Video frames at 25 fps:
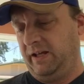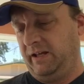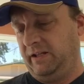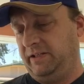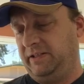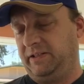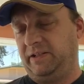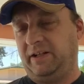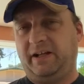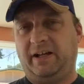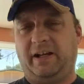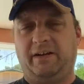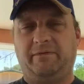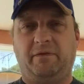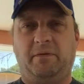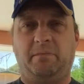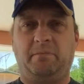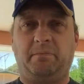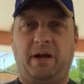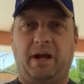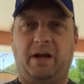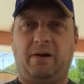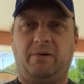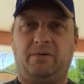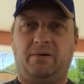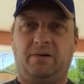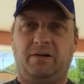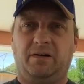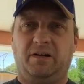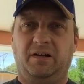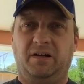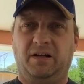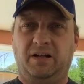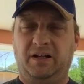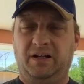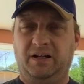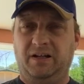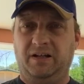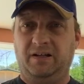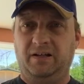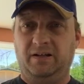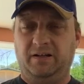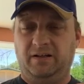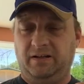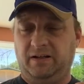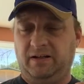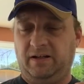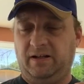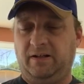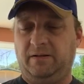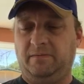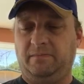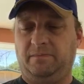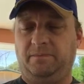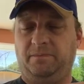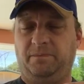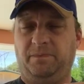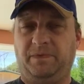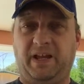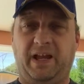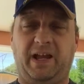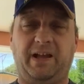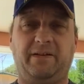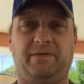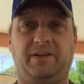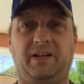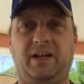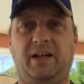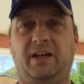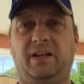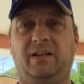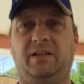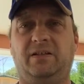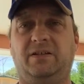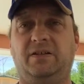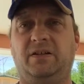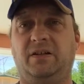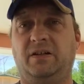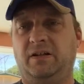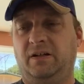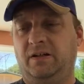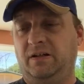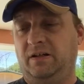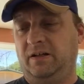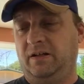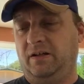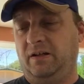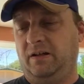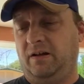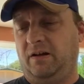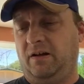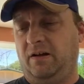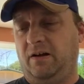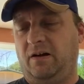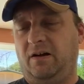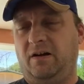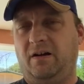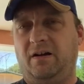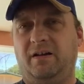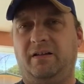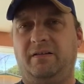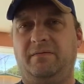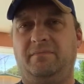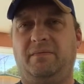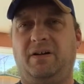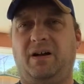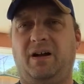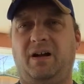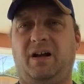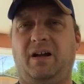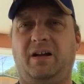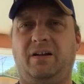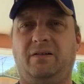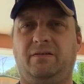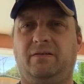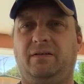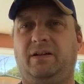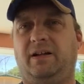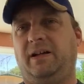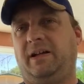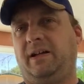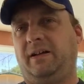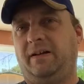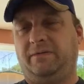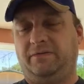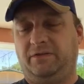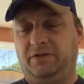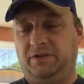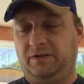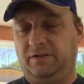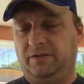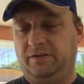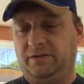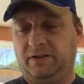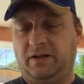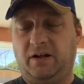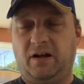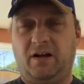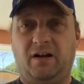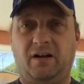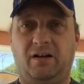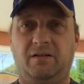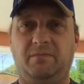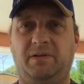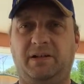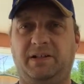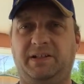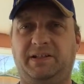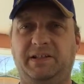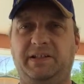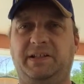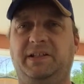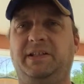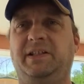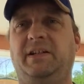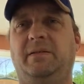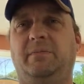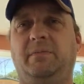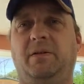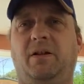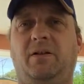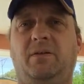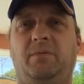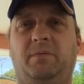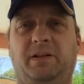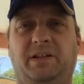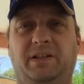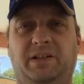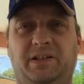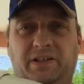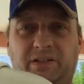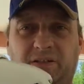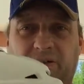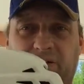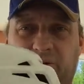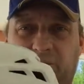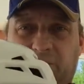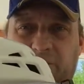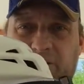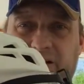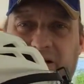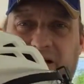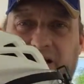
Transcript: is I have a Bauer half cage on my, or half shield on my CCM helmet, so it